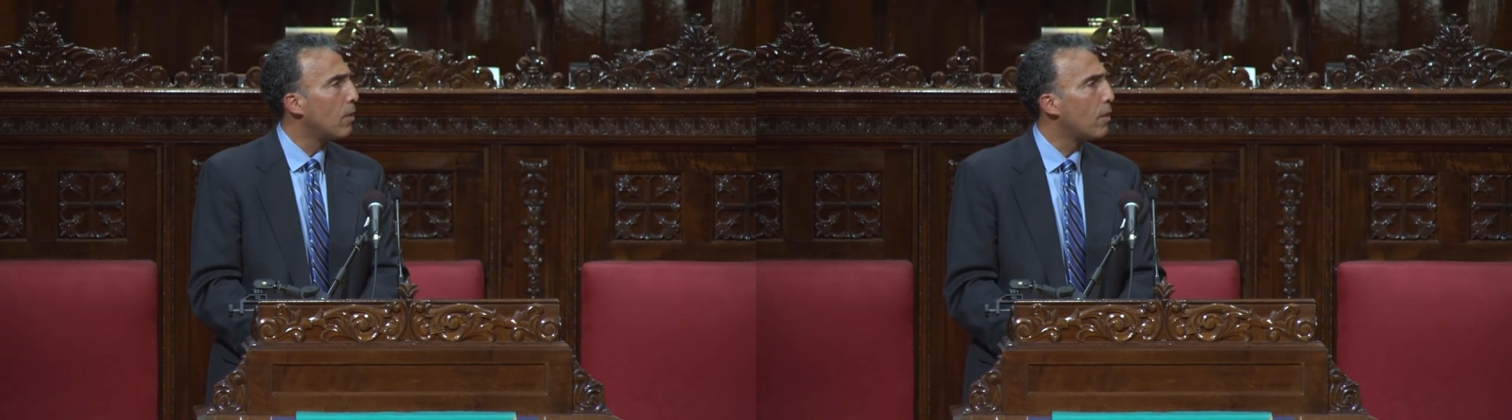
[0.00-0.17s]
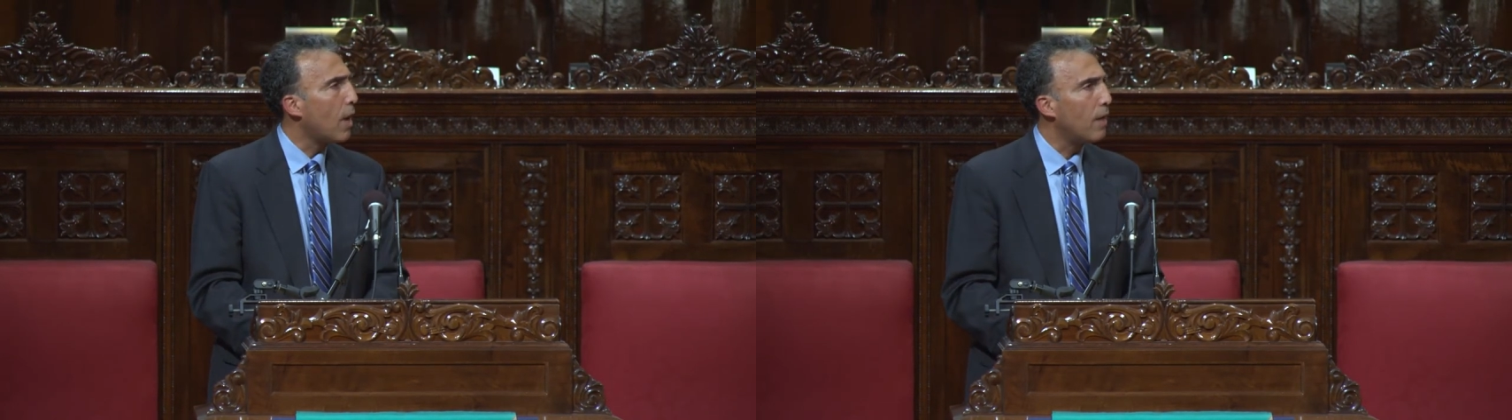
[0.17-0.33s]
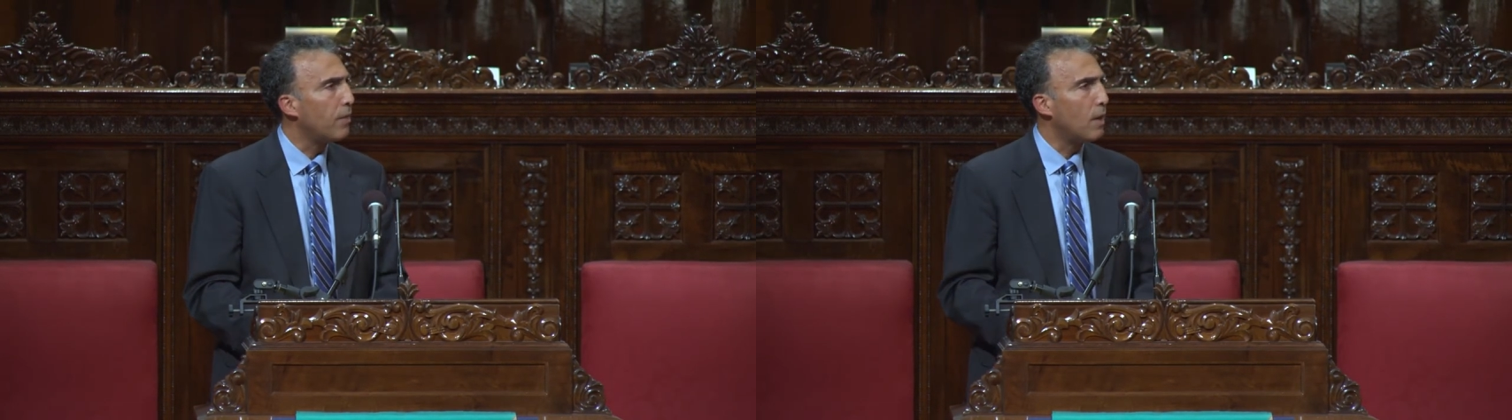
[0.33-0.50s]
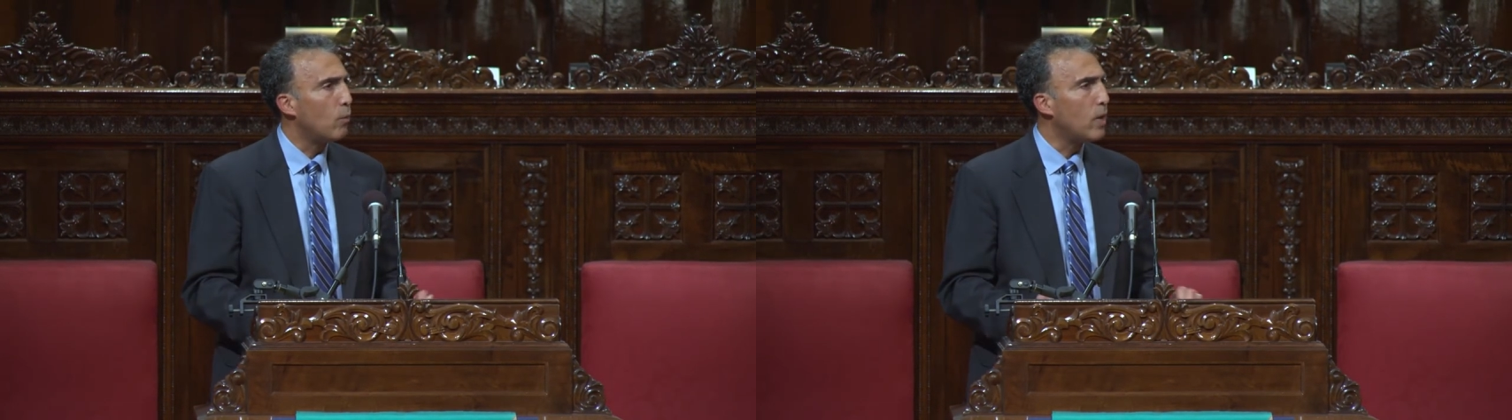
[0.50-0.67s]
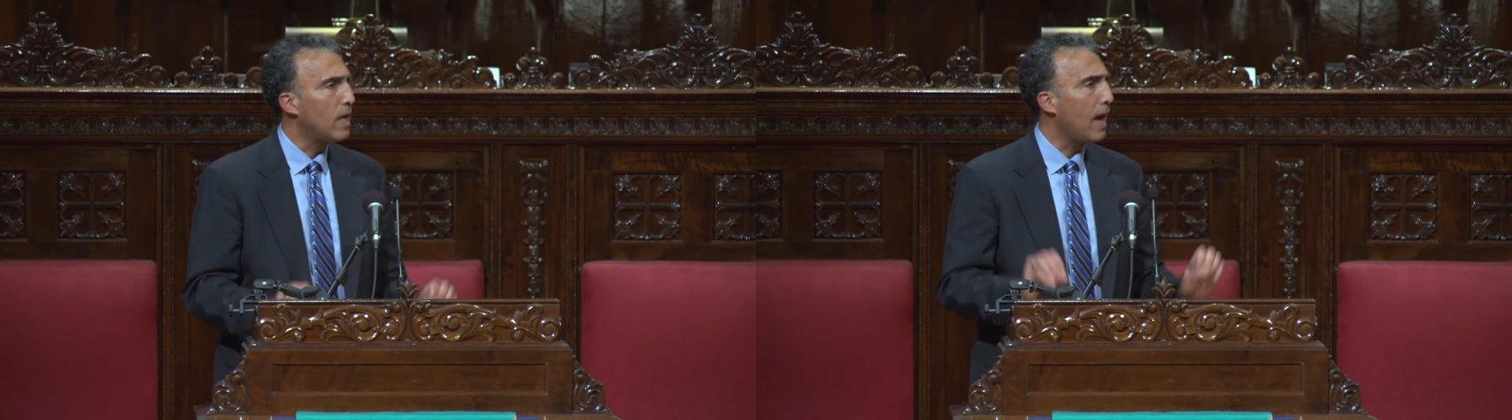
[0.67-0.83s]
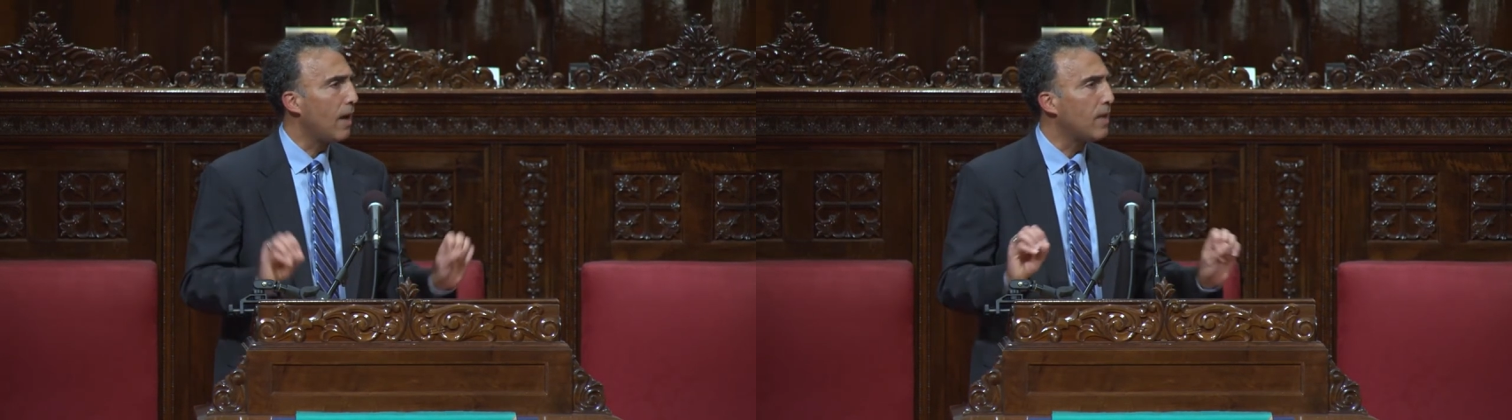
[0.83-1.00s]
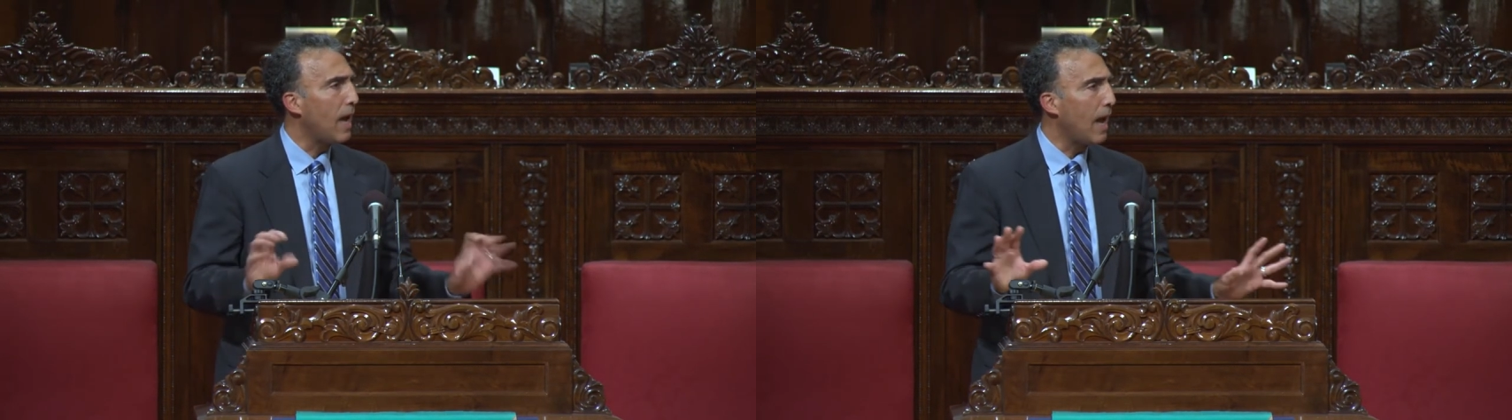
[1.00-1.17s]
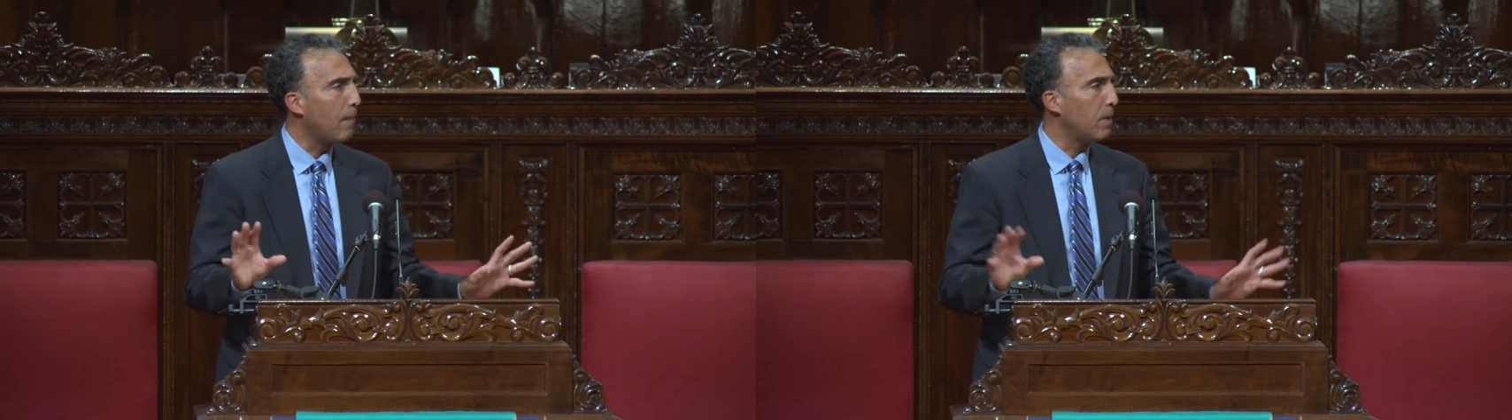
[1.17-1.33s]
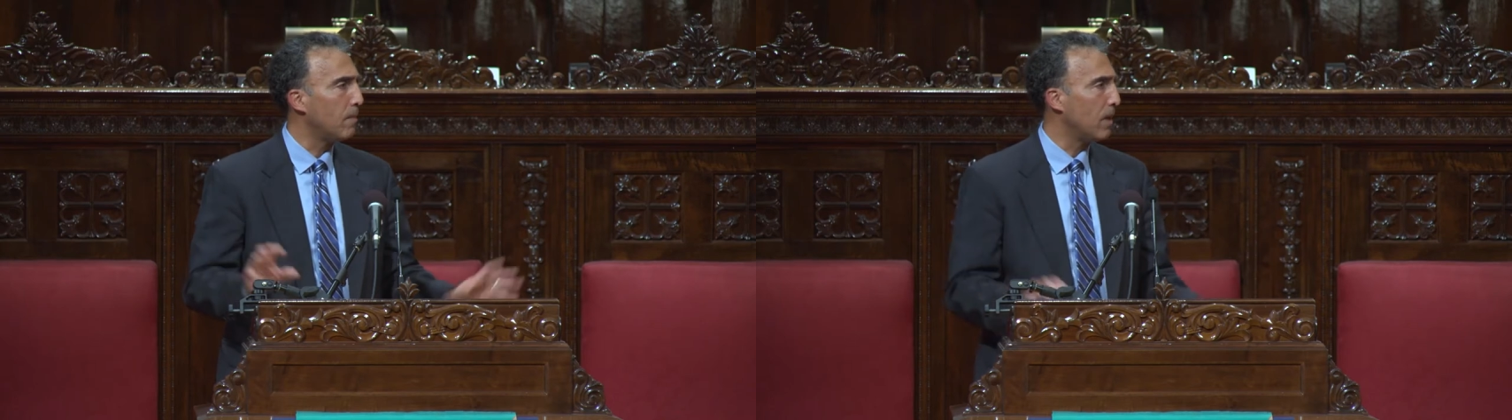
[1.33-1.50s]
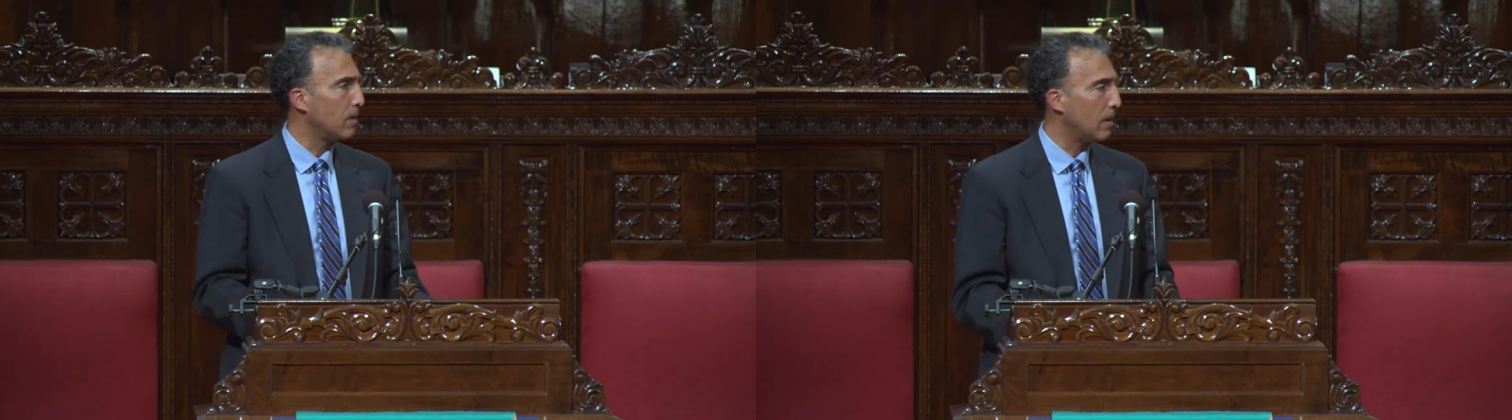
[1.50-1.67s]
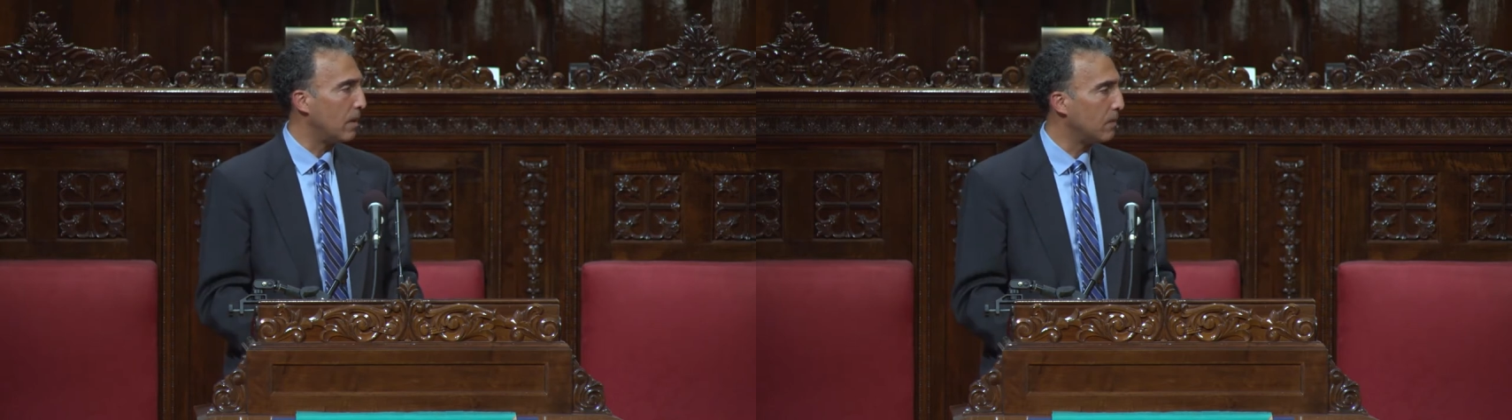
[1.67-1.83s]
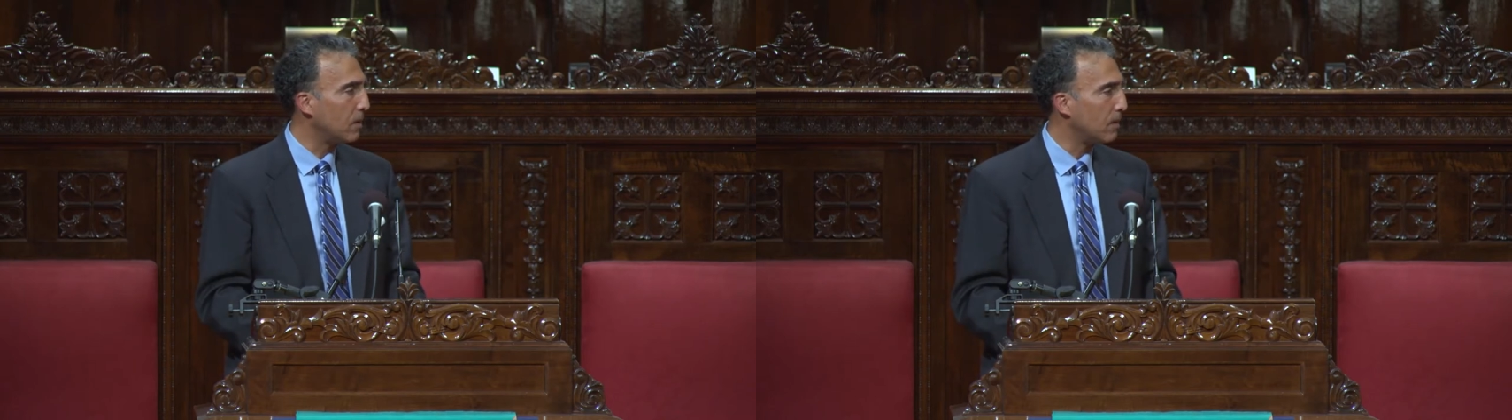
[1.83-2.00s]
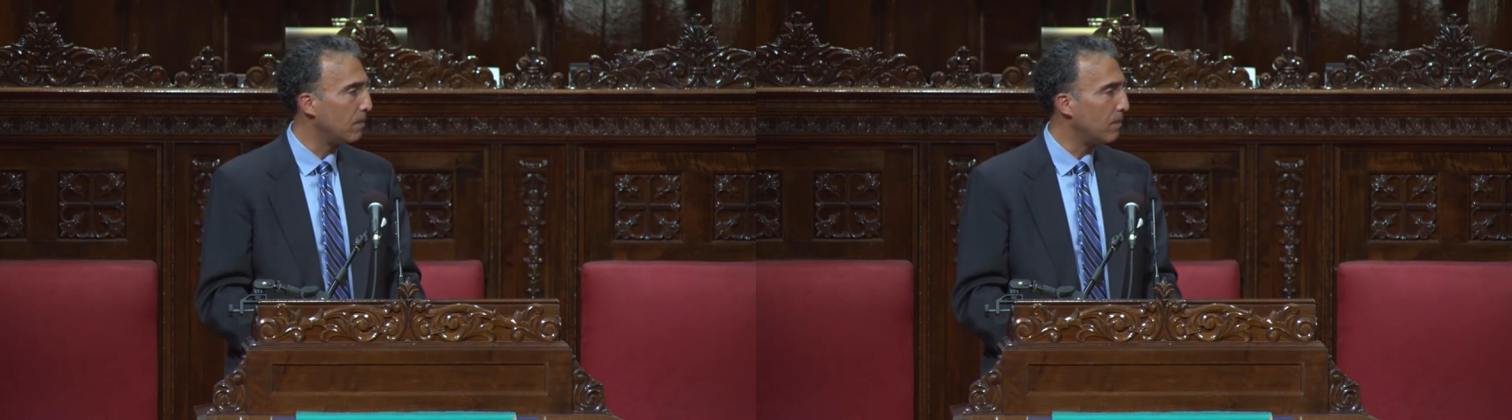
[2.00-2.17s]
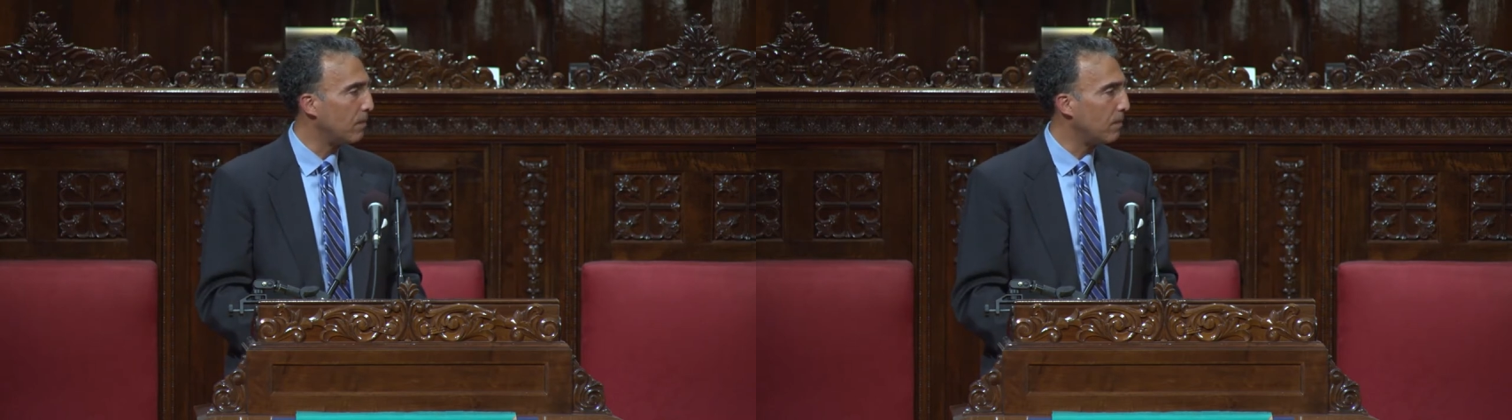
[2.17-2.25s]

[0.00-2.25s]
thought that we had the happy Muslims.